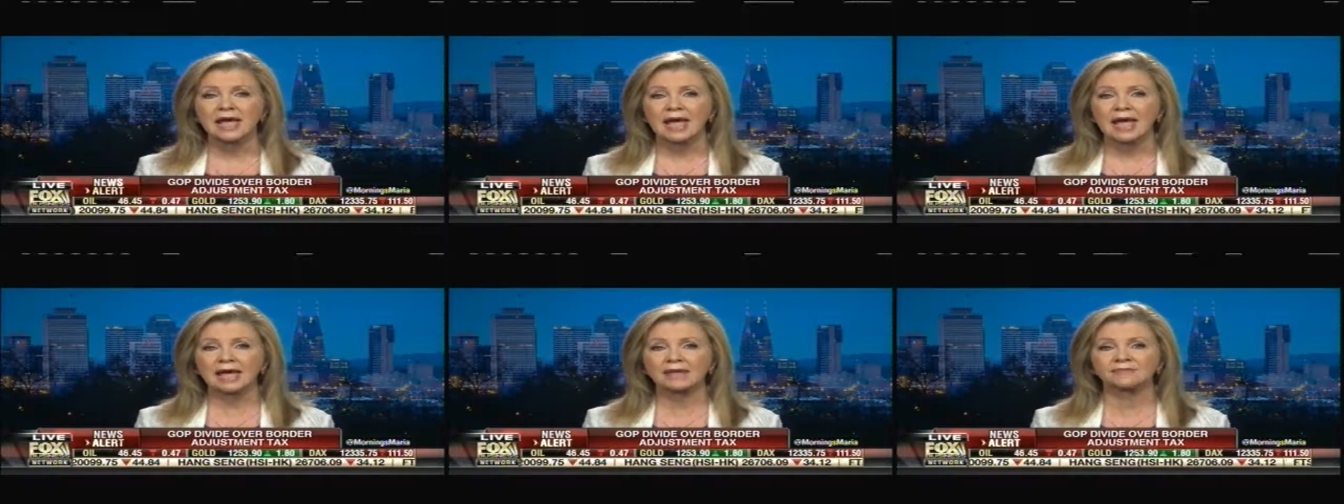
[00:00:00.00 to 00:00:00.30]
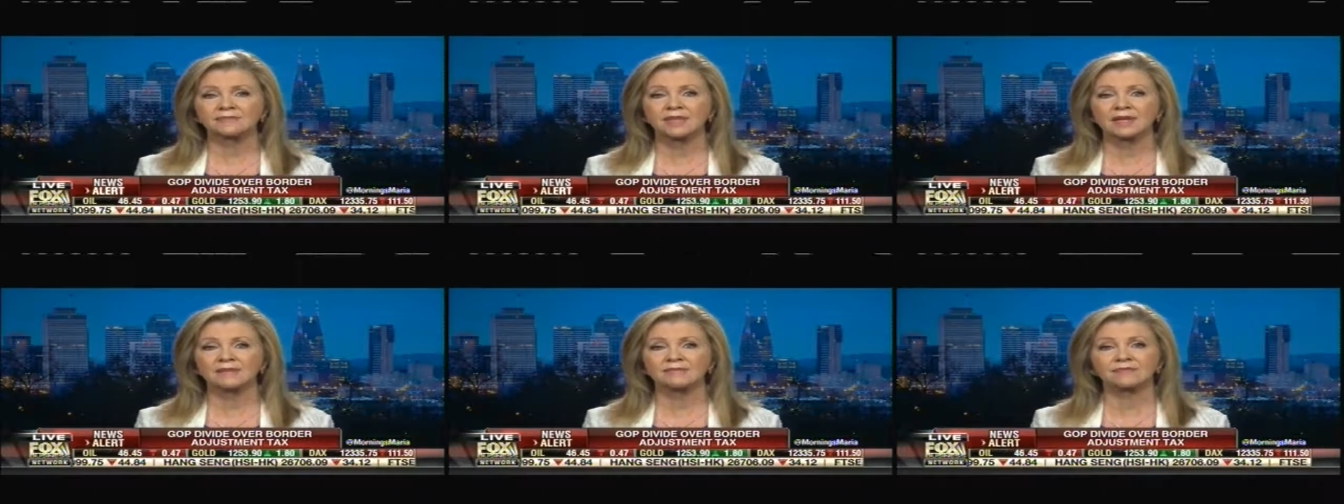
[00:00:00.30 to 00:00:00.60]

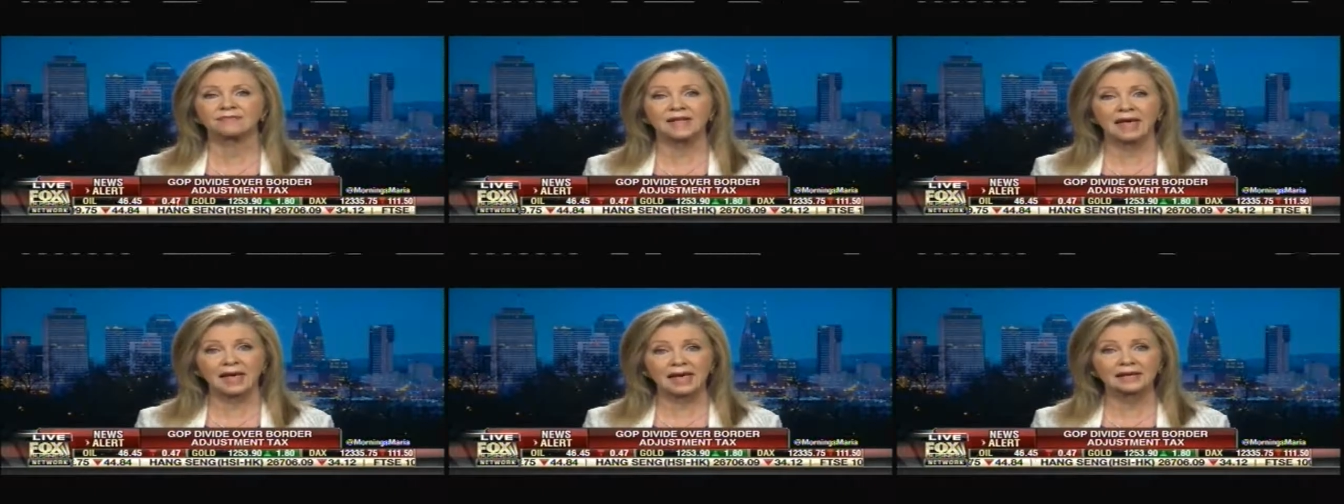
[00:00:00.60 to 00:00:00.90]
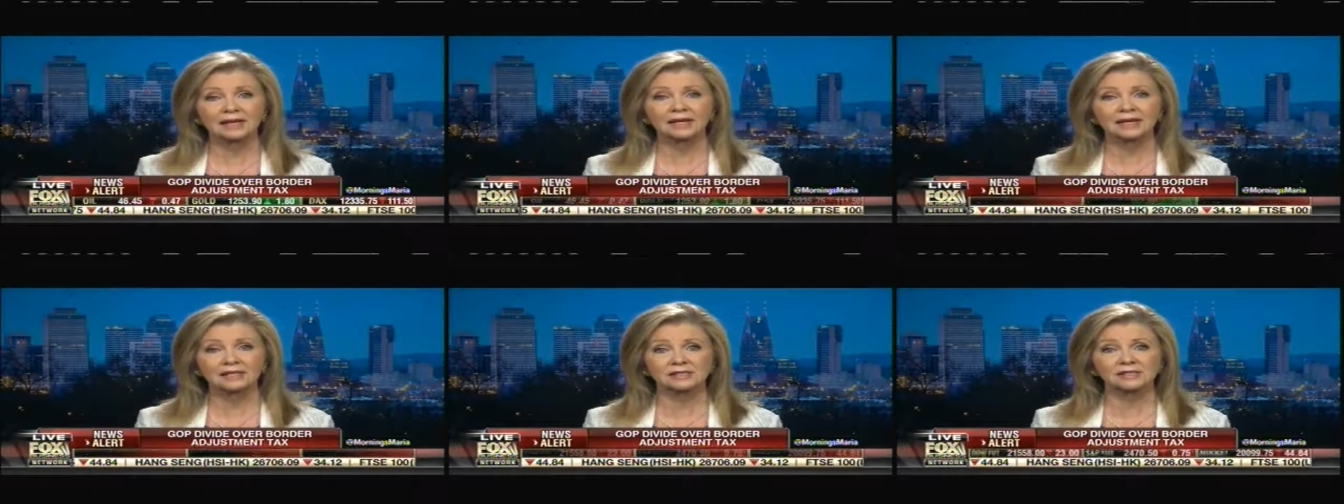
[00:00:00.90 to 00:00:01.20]
And then
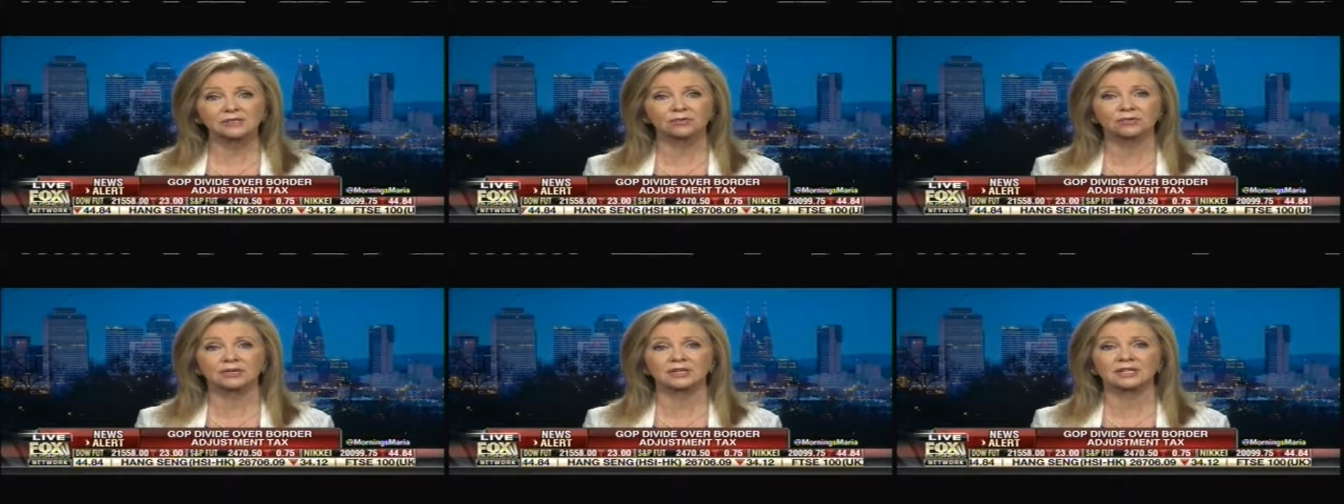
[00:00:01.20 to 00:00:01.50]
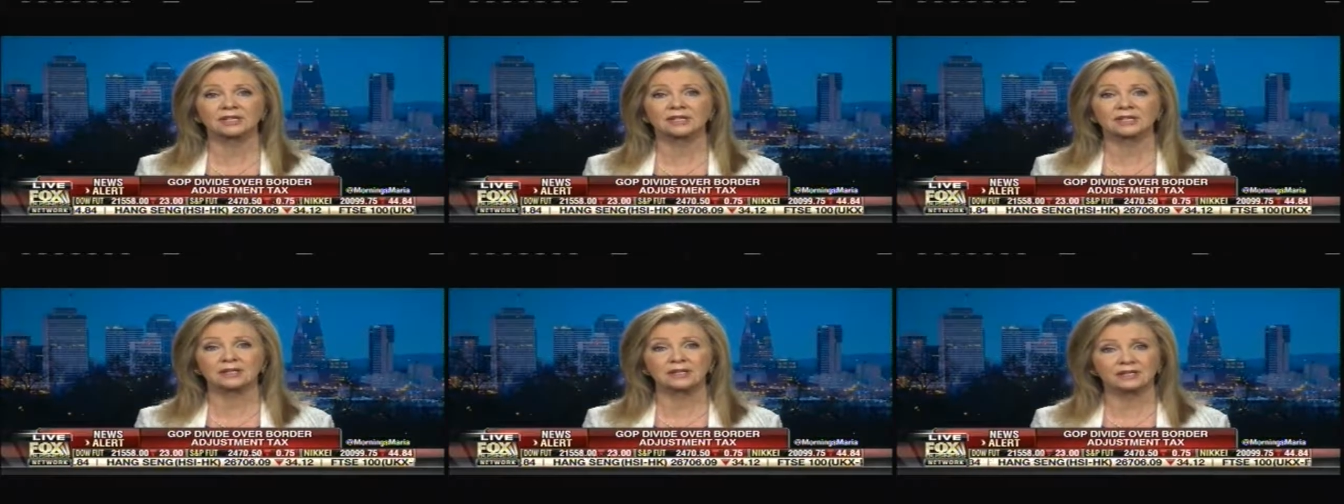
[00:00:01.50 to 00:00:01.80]
that yeah. is going
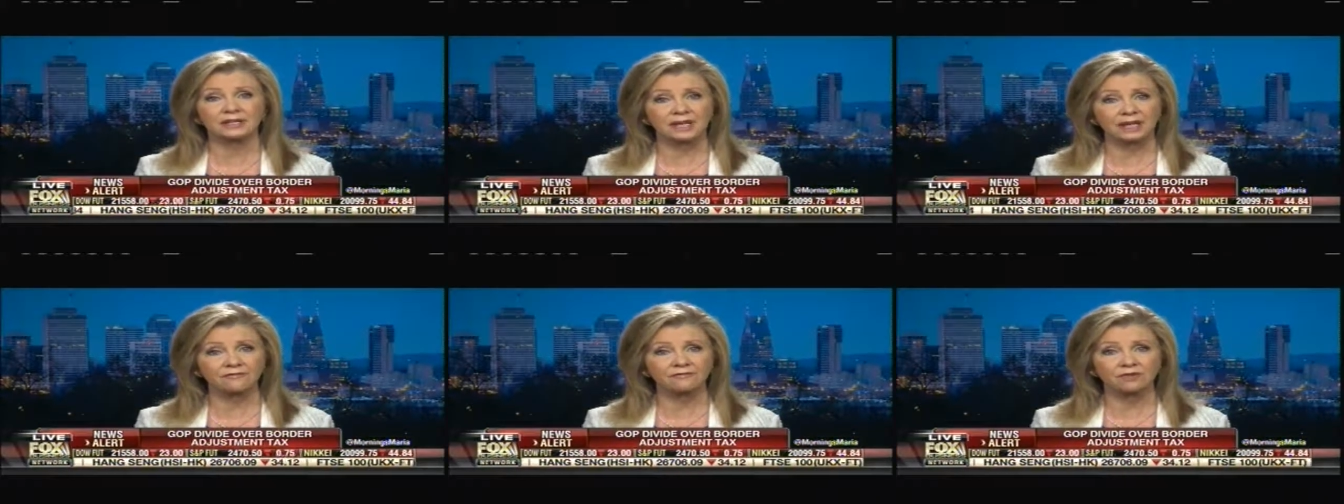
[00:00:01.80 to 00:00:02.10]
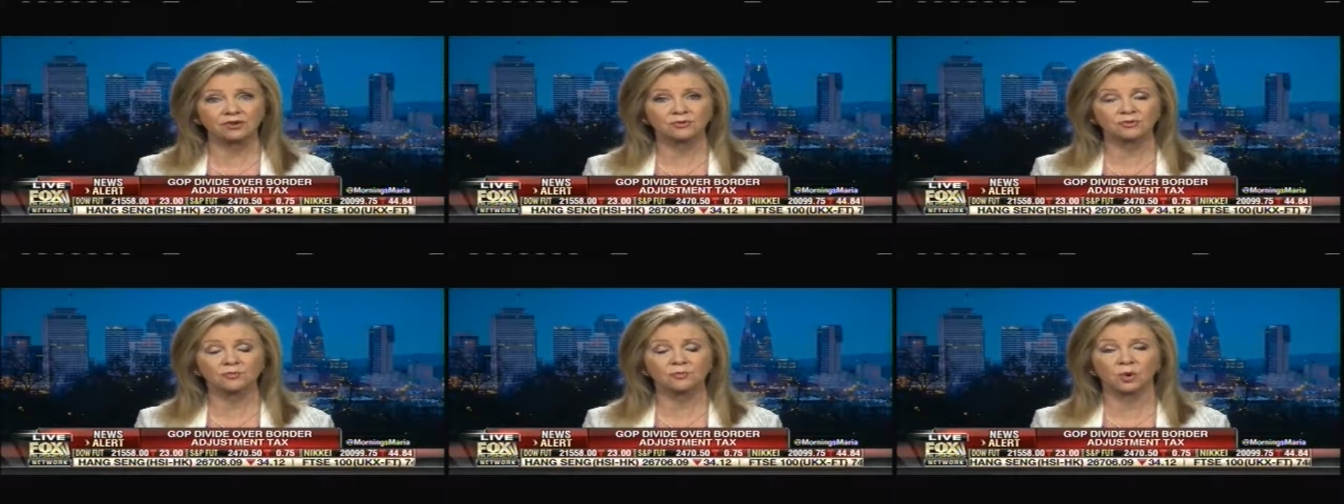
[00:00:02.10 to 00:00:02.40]
to give
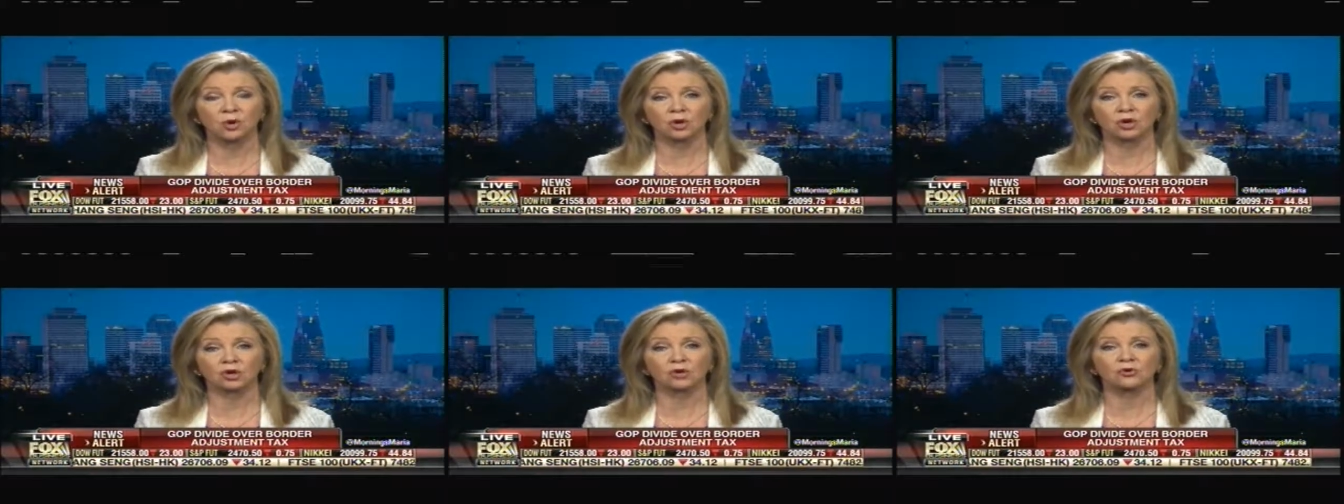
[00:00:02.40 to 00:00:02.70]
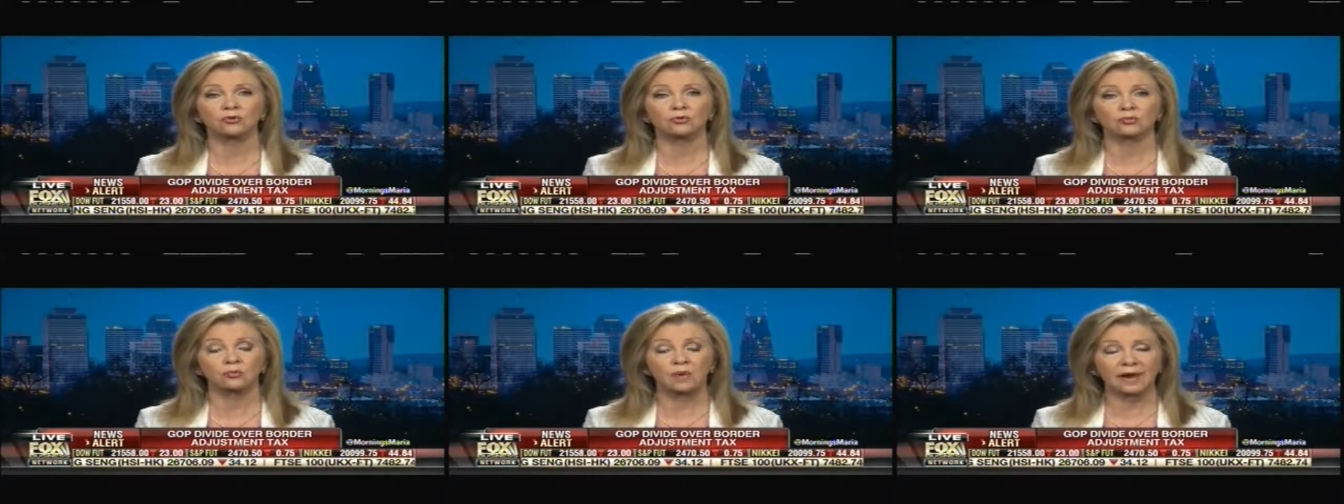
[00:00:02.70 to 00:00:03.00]
you
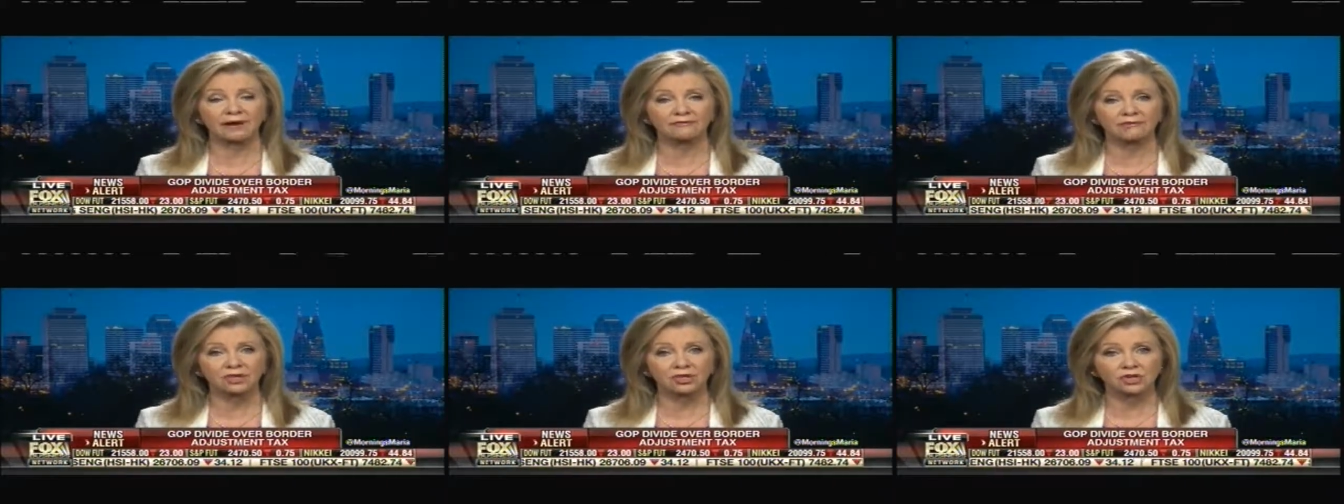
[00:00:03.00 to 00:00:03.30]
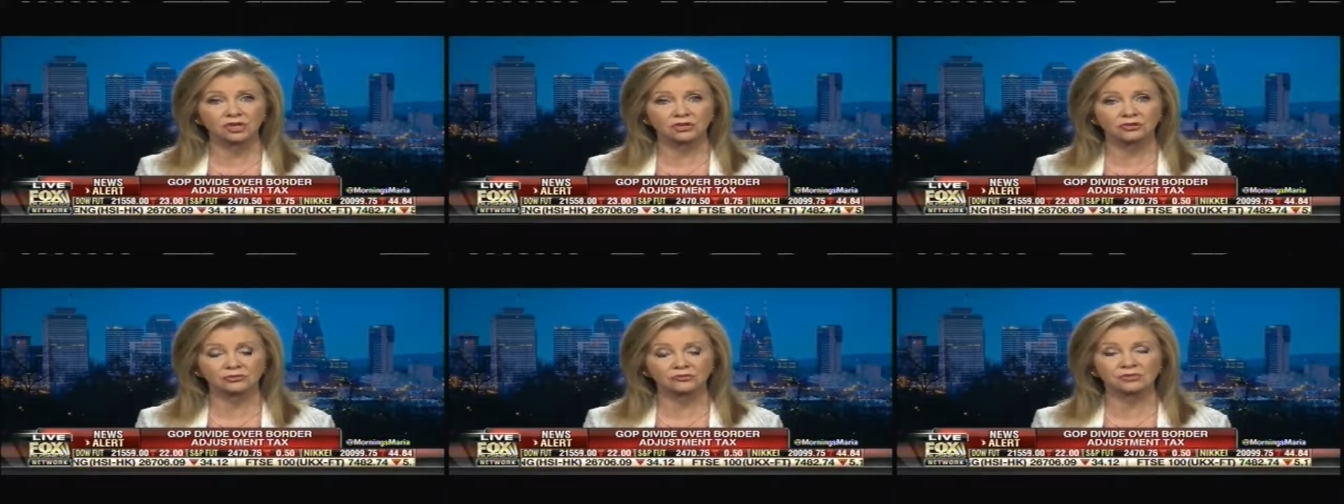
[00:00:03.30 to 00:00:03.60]
more
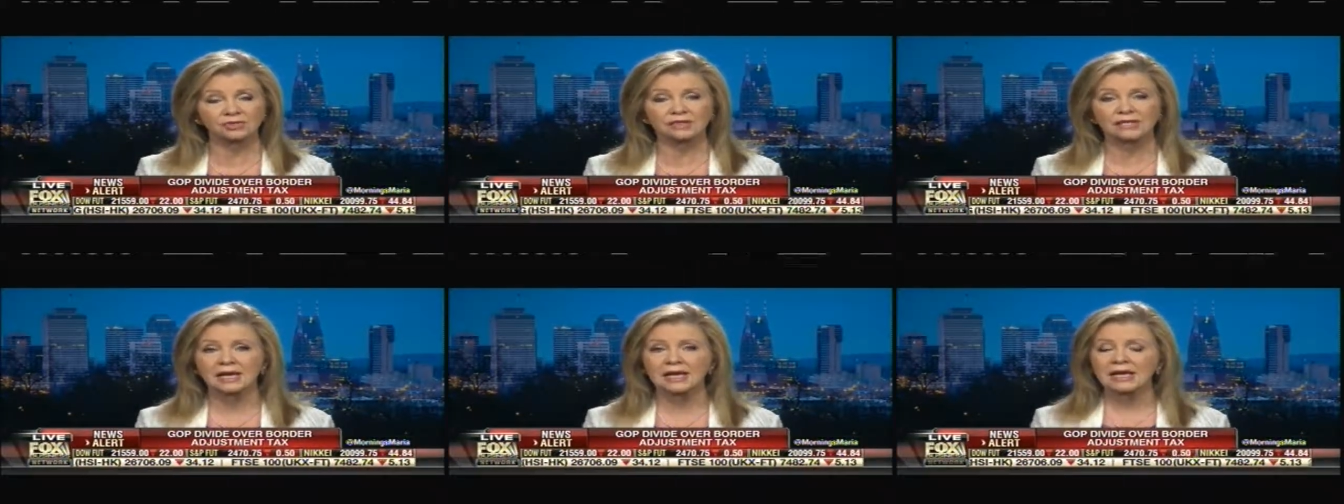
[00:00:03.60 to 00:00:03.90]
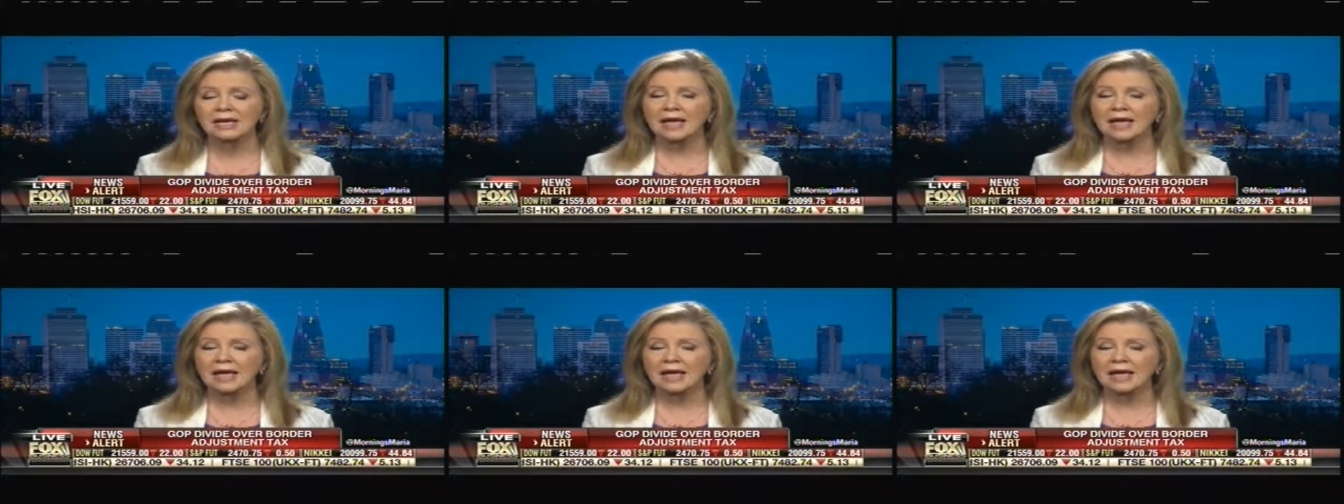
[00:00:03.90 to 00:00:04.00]
revenues.